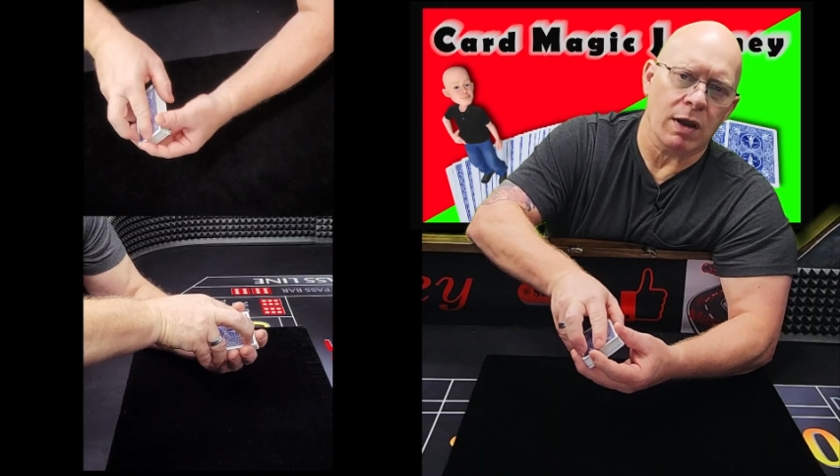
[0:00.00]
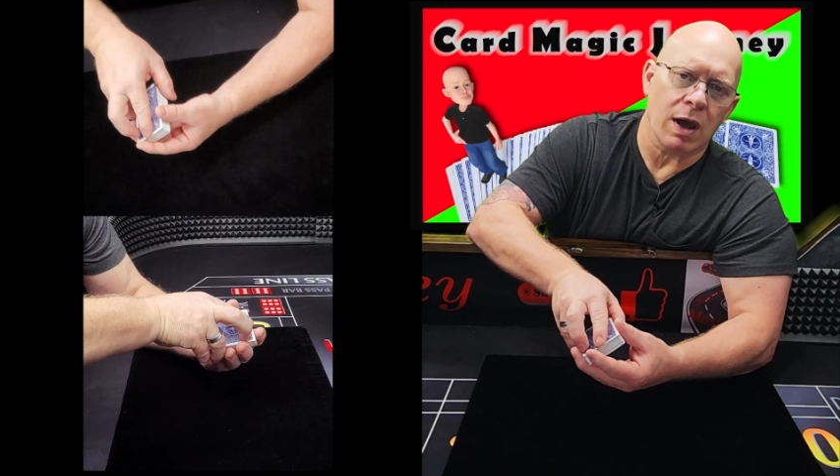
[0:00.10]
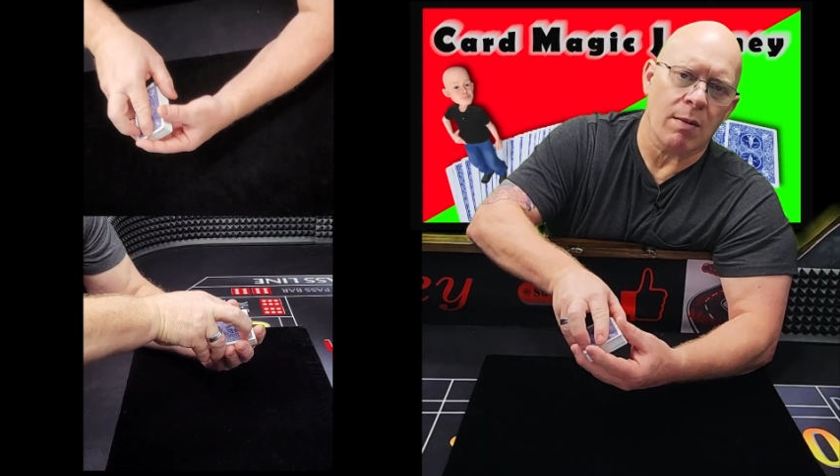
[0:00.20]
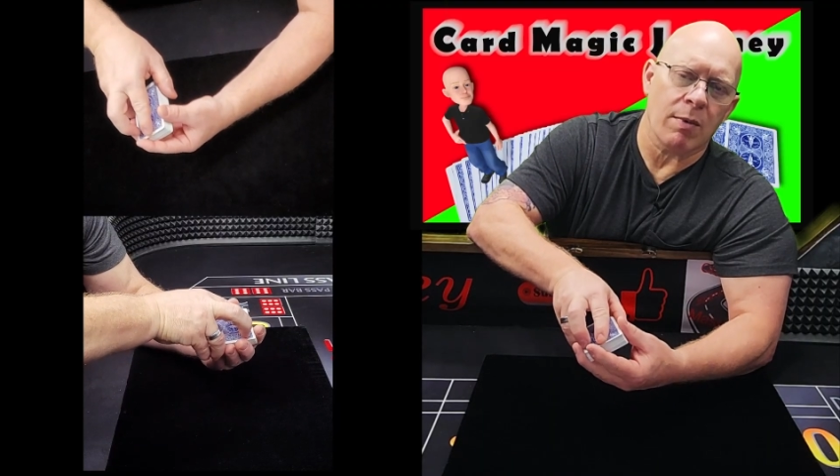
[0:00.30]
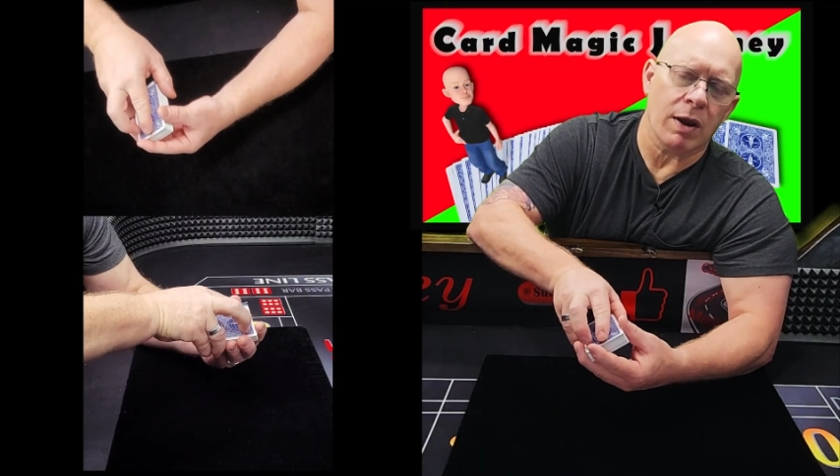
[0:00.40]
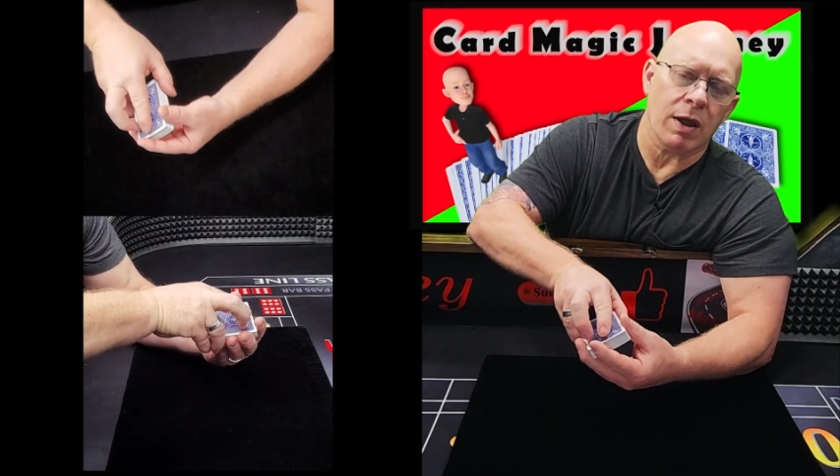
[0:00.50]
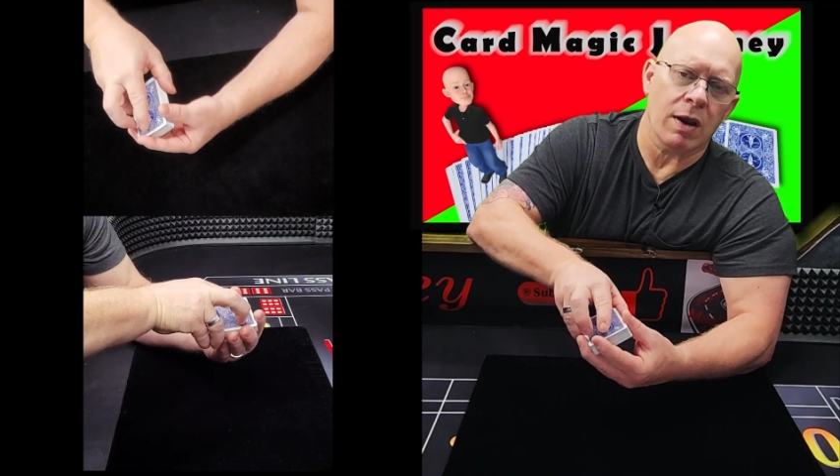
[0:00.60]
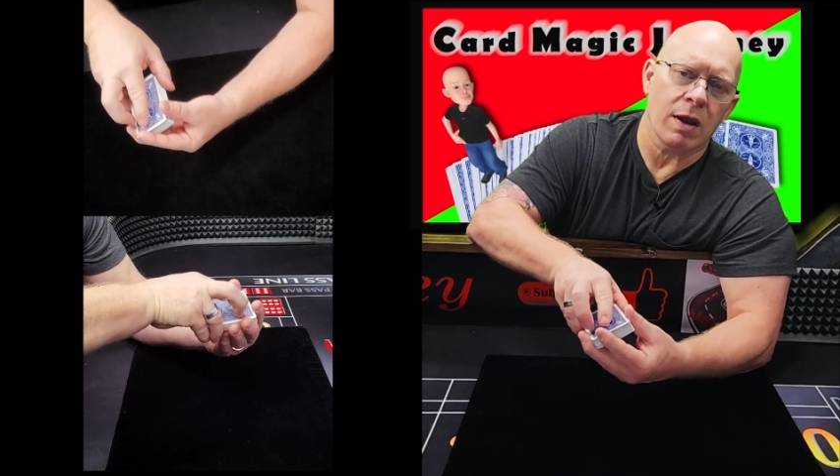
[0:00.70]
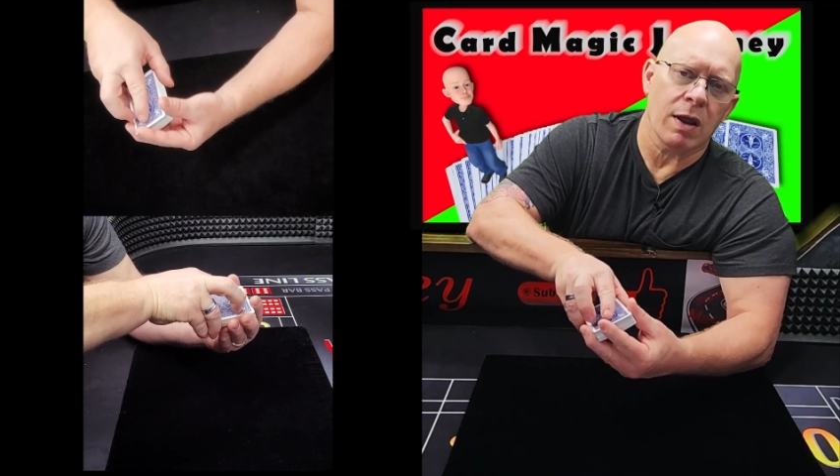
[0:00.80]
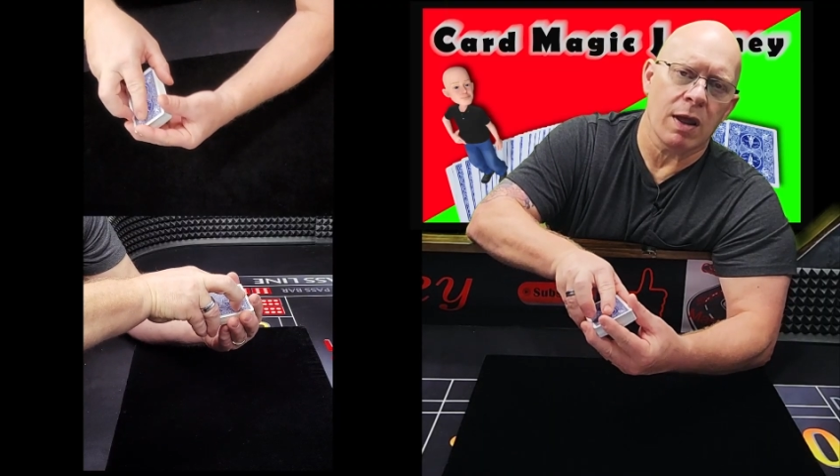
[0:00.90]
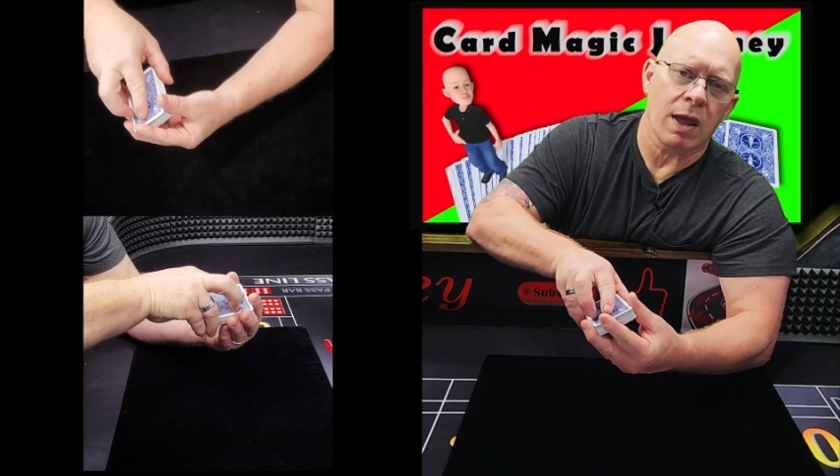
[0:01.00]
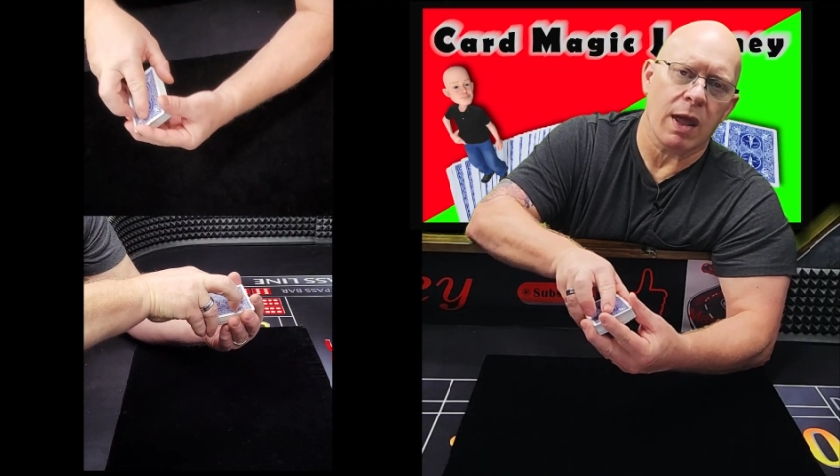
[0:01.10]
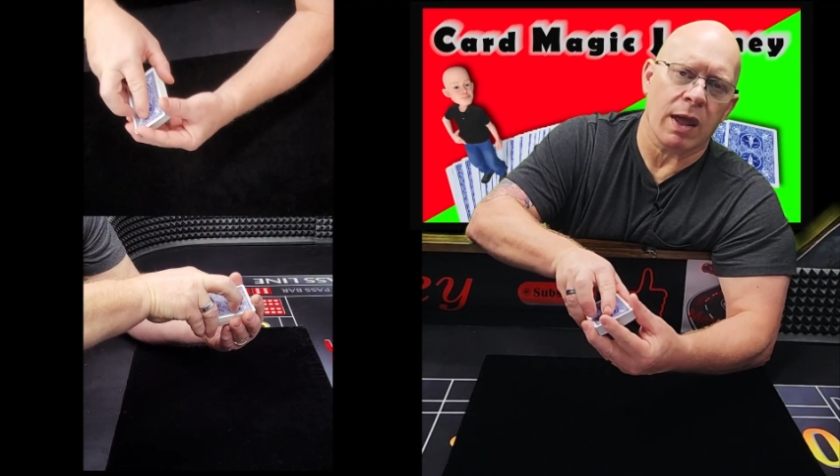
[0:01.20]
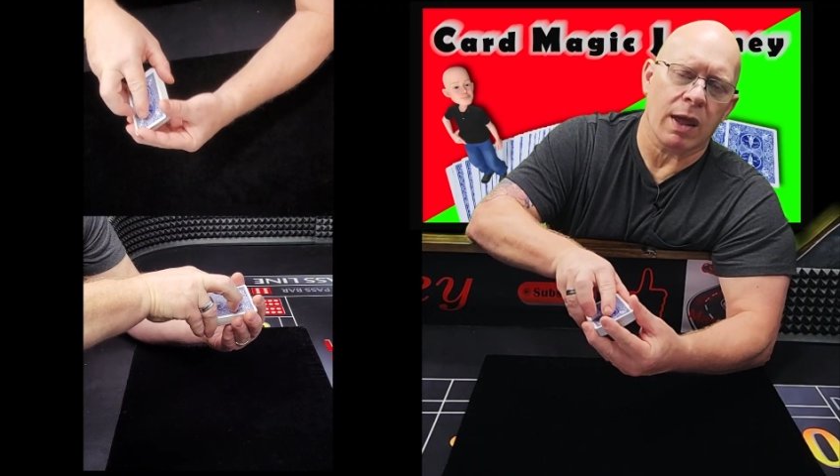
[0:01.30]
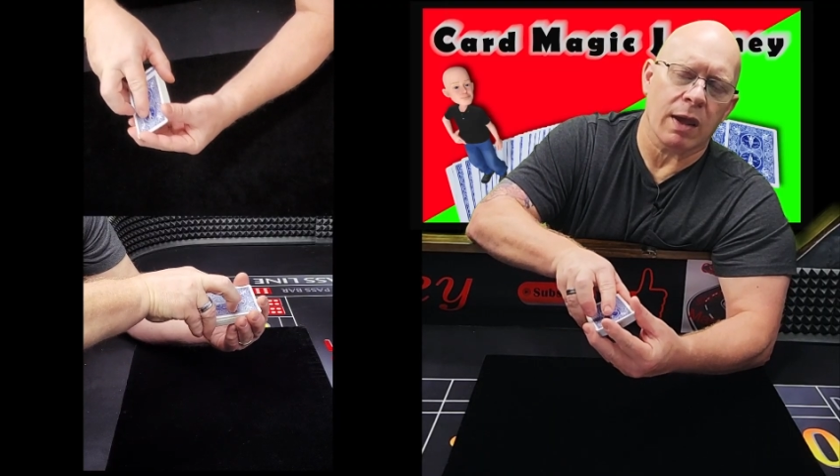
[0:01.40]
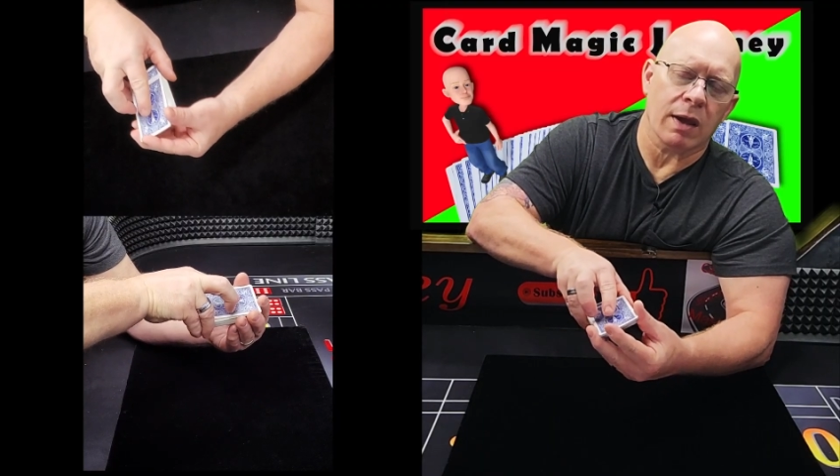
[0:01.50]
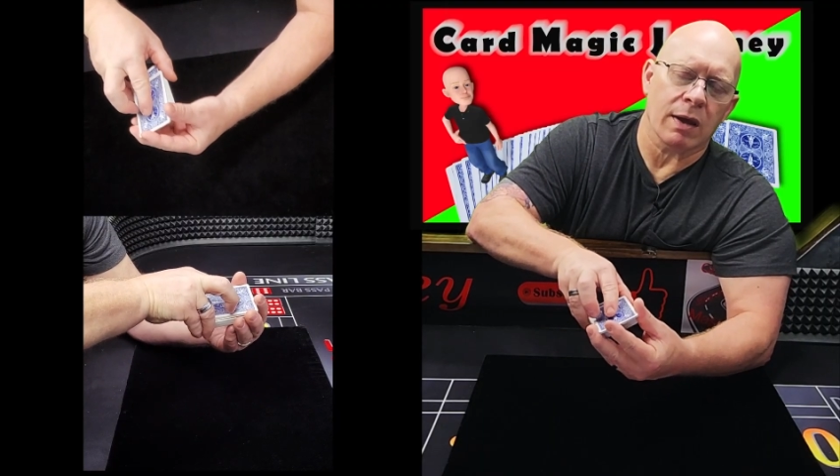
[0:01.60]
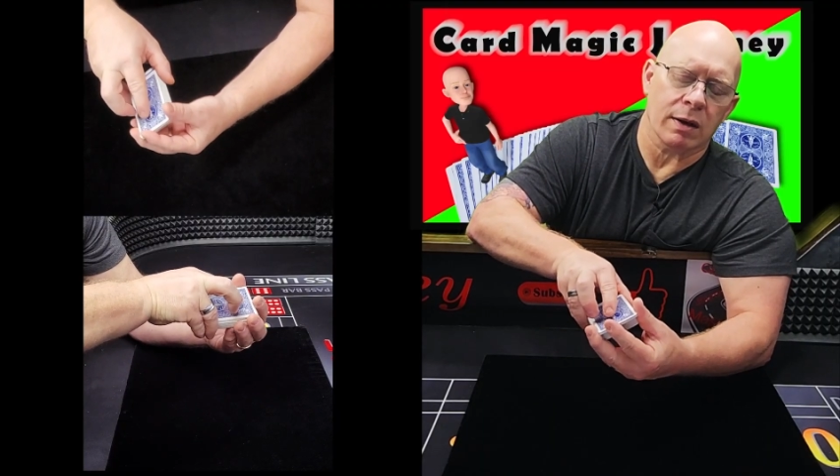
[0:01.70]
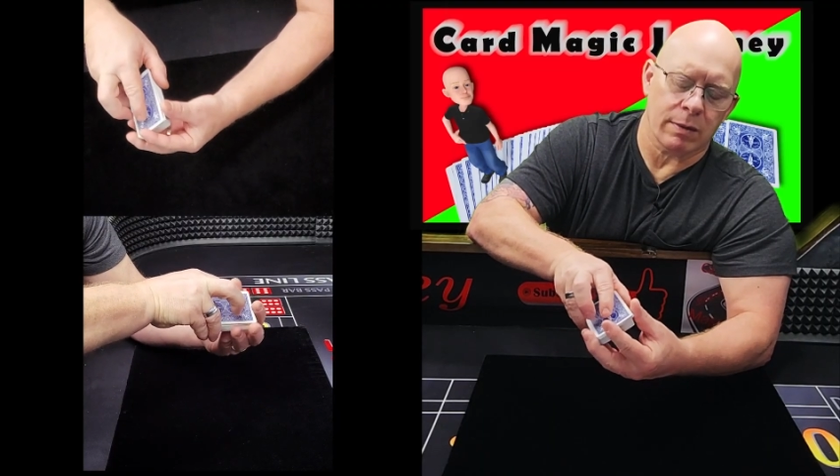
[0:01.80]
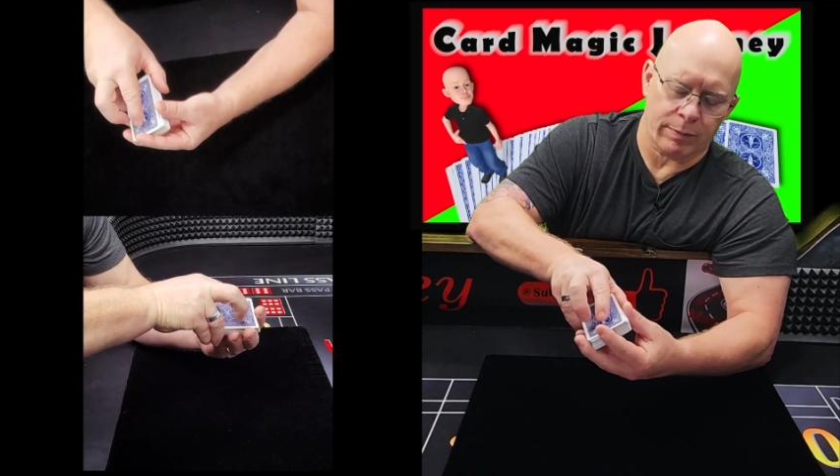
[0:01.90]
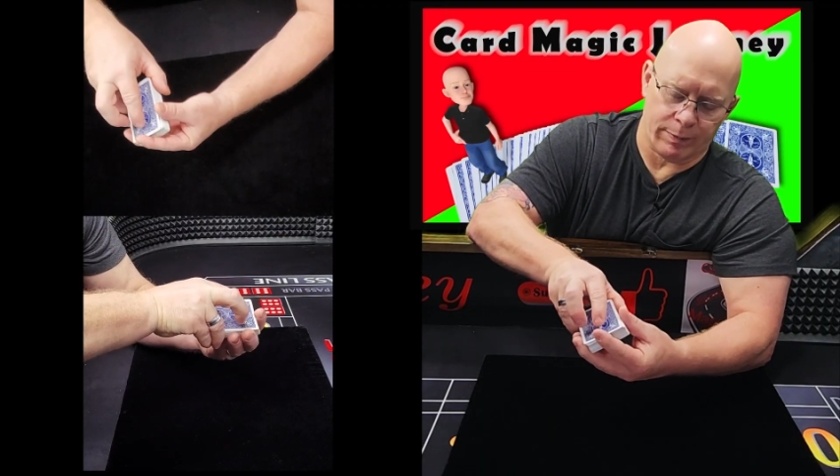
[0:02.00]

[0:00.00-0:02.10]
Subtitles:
coming in and